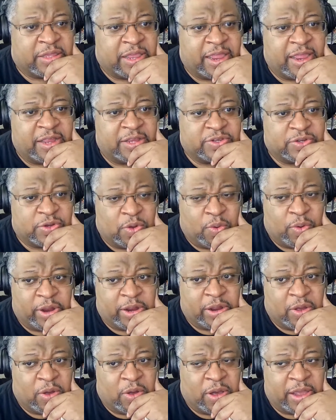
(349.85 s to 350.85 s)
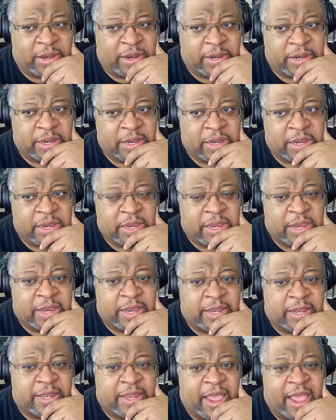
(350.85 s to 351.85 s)
things going on
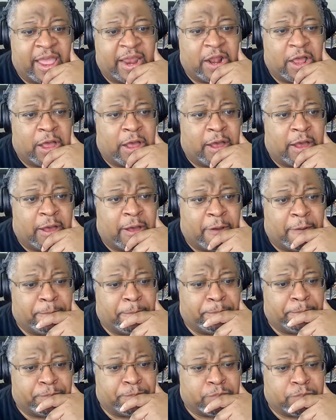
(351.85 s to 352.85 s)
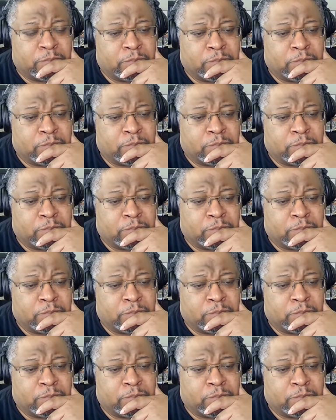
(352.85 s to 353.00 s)
that um